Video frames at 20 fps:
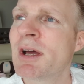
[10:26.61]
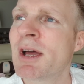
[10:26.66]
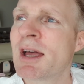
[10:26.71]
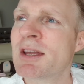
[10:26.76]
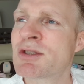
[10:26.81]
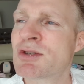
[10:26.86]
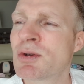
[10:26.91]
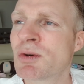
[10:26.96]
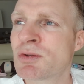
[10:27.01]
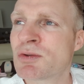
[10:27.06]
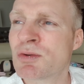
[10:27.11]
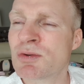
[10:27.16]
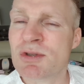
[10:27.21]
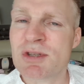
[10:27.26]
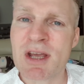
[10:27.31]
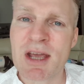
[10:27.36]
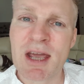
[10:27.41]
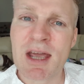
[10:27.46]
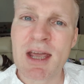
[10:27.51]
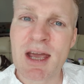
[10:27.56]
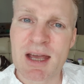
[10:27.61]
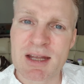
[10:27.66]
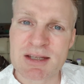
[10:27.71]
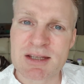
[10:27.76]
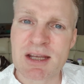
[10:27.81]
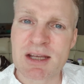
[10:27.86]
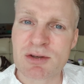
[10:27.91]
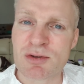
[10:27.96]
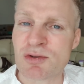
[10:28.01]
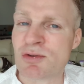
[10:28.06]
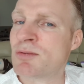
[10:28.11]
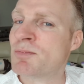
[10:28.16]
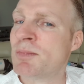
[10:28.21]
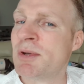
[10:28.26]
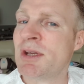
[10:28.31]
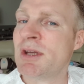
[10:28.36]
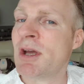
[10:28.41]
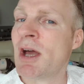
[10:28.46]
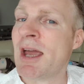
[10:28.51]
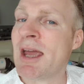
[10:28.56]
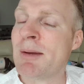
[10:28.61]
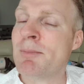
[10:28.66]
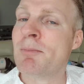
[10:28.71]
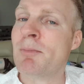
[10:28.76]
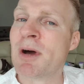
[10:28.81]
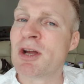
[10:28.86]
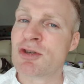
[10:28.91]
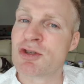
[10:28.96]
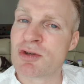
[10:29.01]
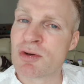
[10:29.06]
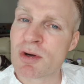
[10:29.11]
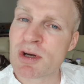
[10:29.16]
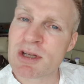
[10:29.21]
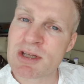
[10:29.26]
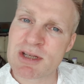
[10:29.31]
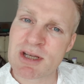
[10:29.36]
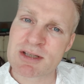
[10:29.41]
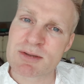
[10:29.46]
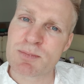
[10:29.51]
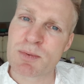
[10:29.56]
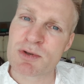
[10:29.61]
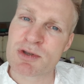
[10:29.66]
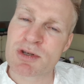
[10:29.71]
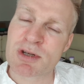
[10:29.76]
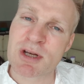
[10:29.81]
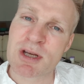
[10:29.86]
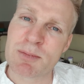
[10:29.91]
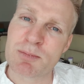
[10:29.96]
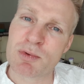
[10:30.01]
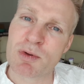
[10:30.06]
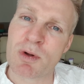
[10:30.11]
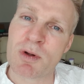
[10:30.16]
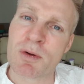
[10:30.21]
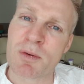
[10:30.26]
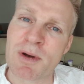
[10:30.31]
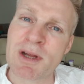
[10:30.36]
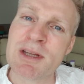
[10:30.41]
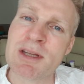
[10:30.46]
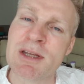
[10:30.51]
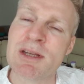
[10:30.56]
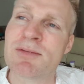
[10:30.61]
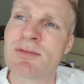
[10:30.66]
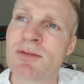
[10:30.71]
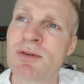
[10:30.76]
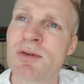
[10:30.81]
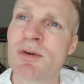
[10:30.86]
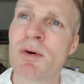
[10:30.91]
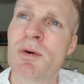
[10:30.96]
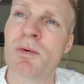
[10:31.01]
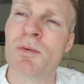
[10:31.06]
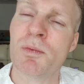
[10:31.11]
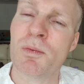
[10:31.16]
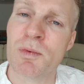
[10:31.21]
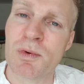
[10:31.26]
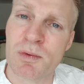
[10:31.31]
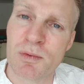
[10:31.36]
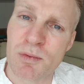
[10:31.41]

And so today, I think it should be a majority exposure crypto already, even though,